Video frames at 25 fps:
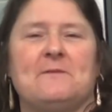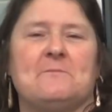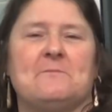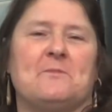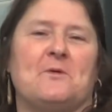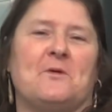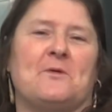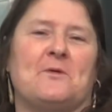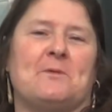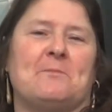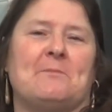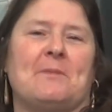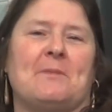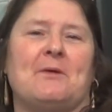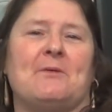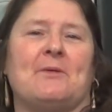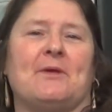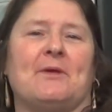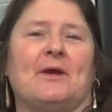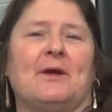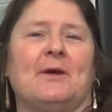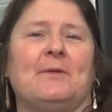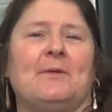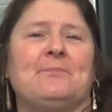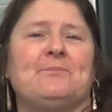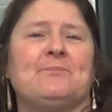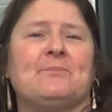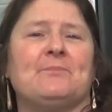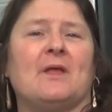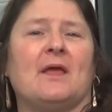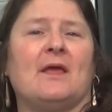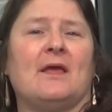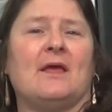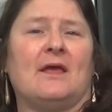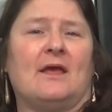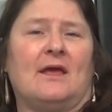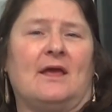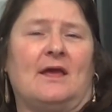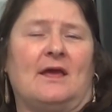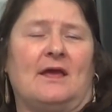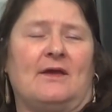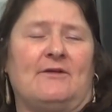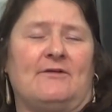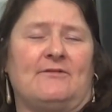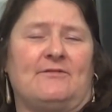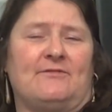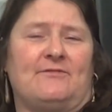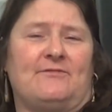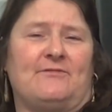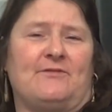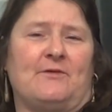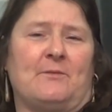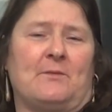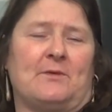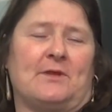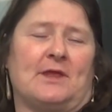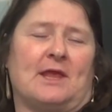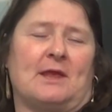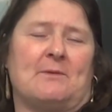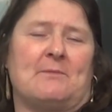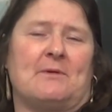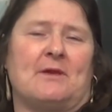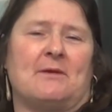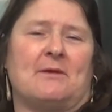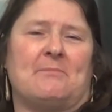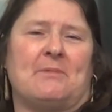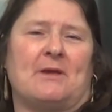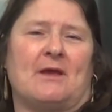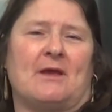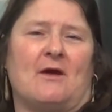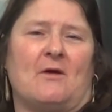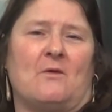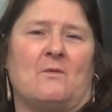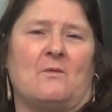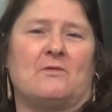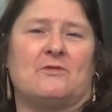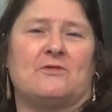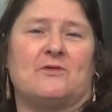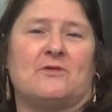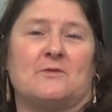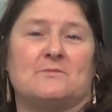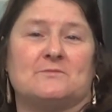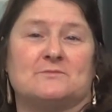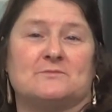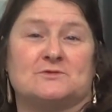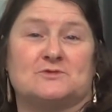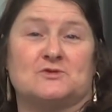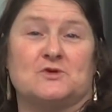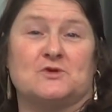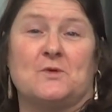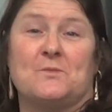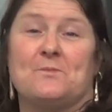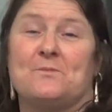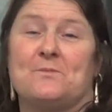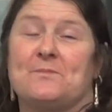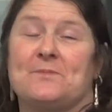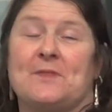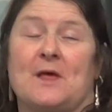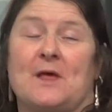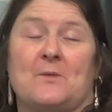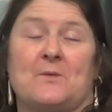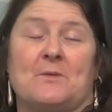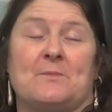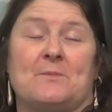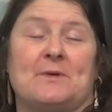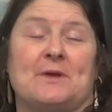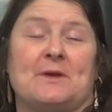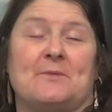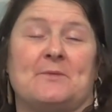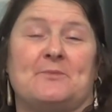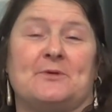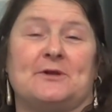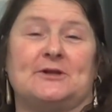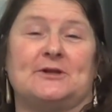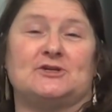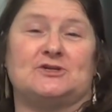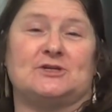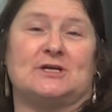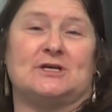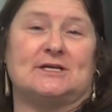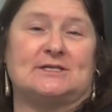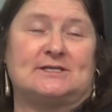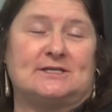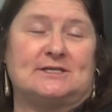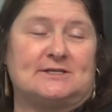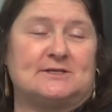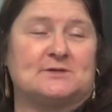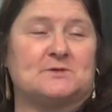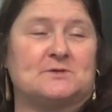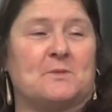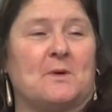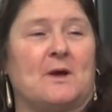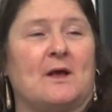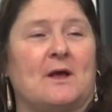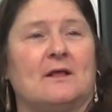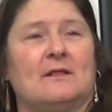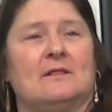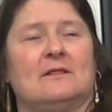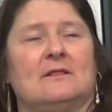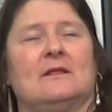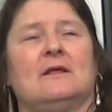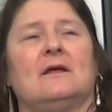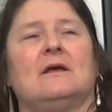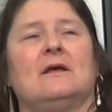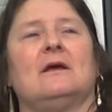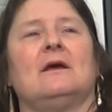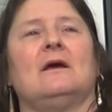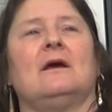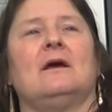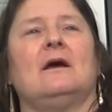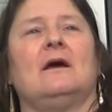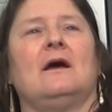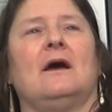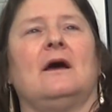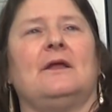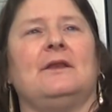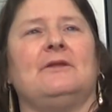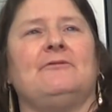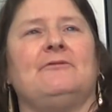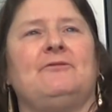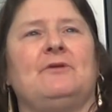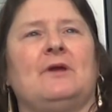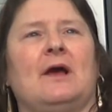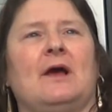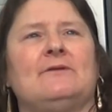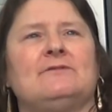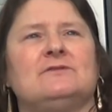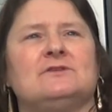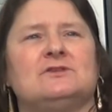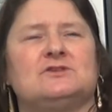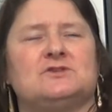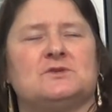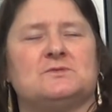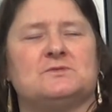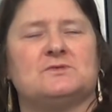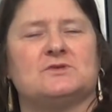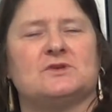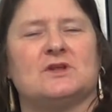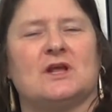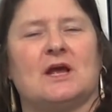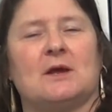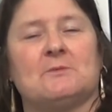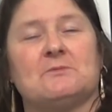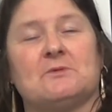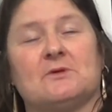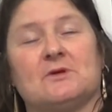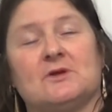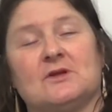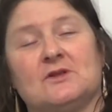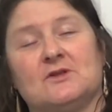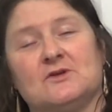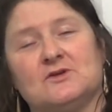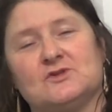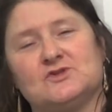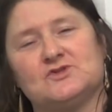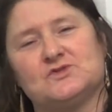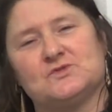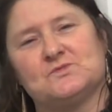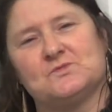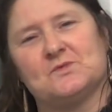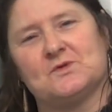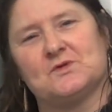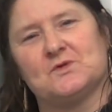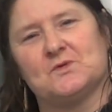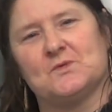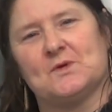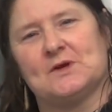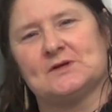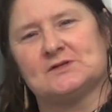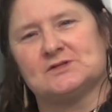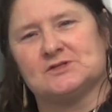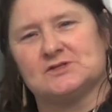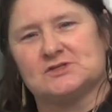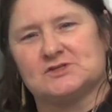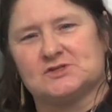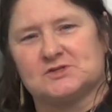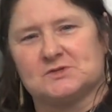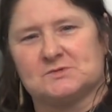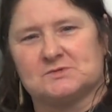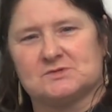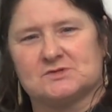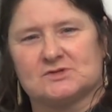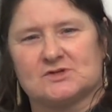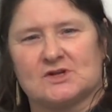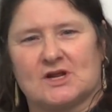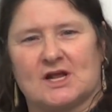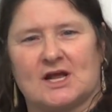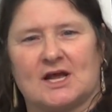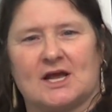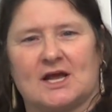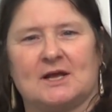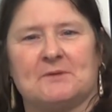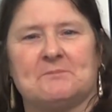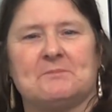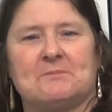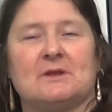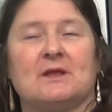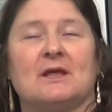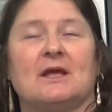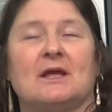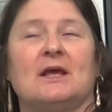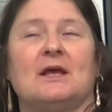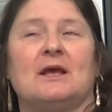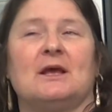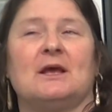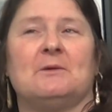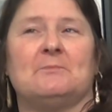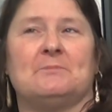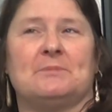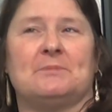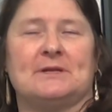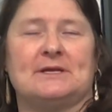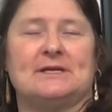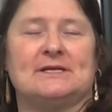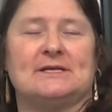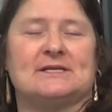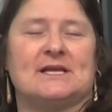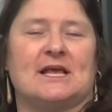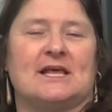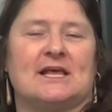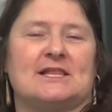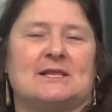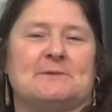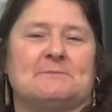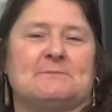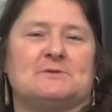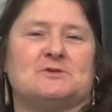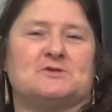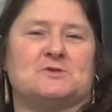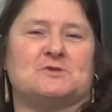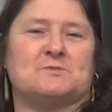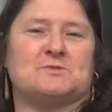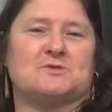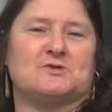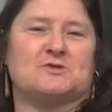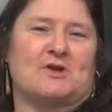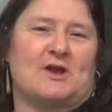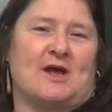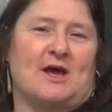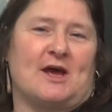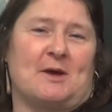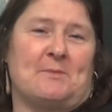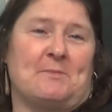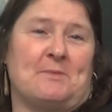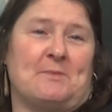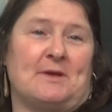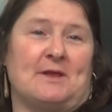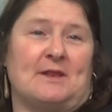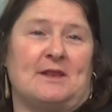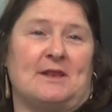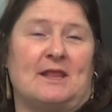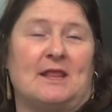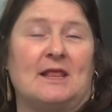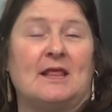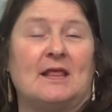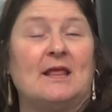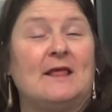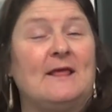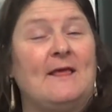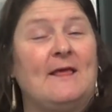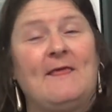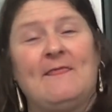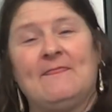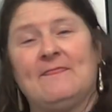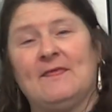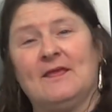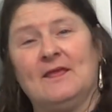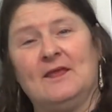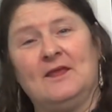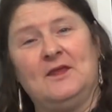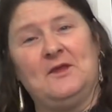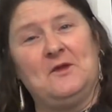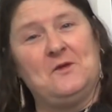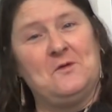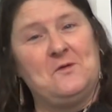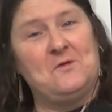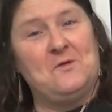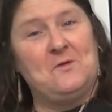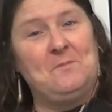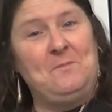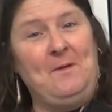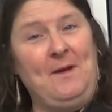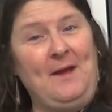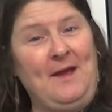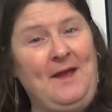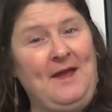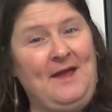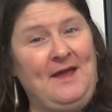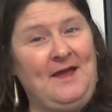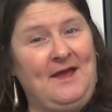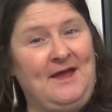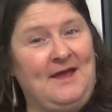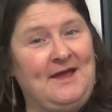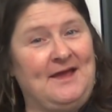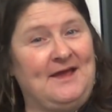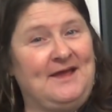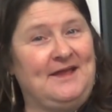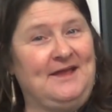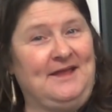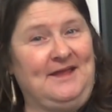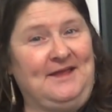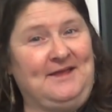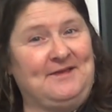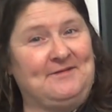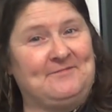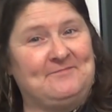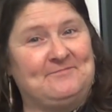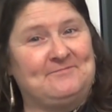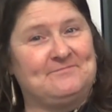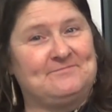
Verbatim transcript: the more the merrier. If you want to give me a big old thumbs up, that will be appreciated as well. And if you haven't subscribed or you know someone who hasn't subscribed, please get them subscribing. Thank you, bye.